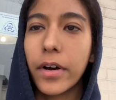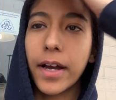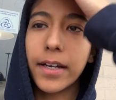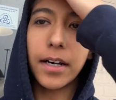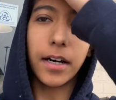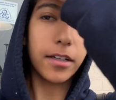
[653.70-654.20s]

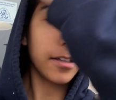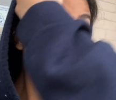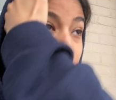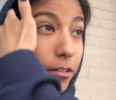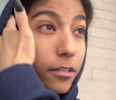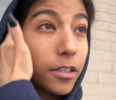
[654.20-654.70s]
I got a
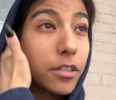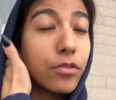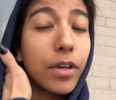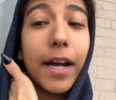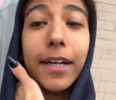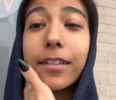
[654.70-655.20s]
little
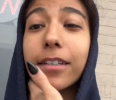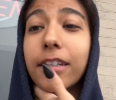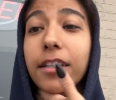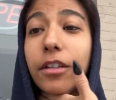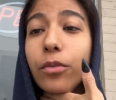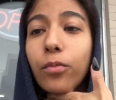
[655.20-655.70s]

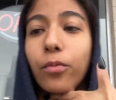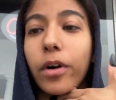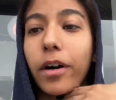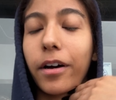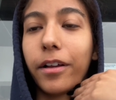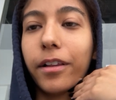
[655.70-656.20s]
distracted
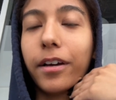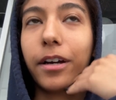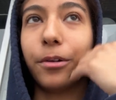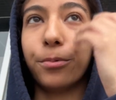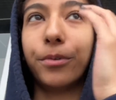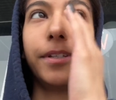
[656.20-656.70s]
while
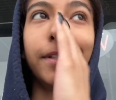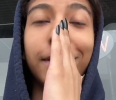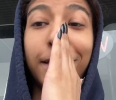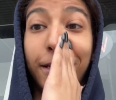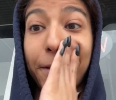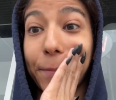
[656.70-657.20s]
I was
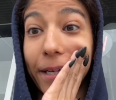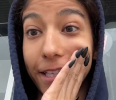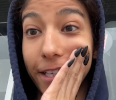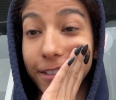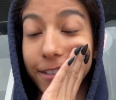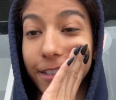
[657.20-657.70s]
getting my
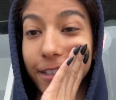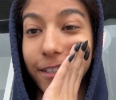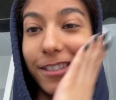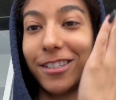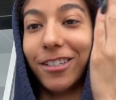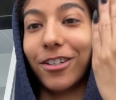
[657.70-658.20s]
nails
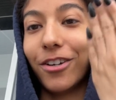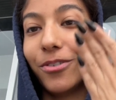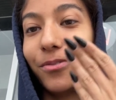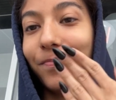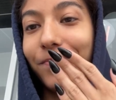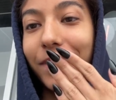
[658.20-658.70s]
done. So
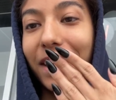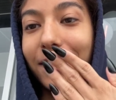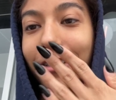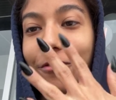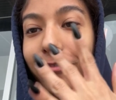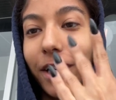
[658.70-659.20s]
that's
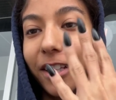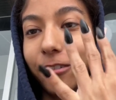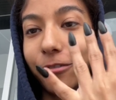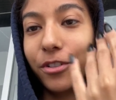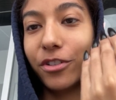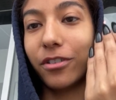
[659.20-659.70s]
the
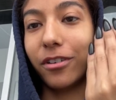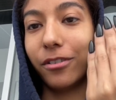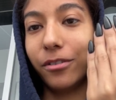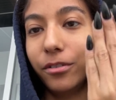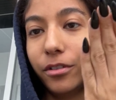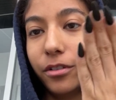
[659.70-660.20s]
final result.